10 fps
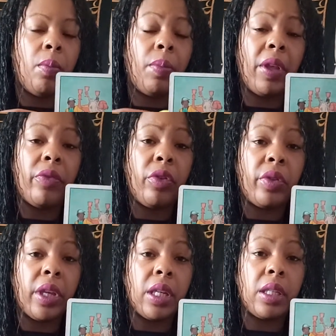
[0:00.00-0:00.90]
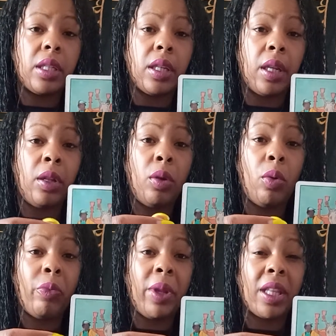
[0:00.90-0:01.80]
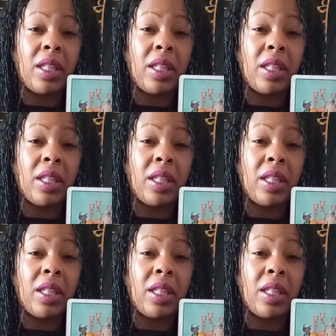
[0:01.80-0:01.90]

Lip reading: been through this and who have been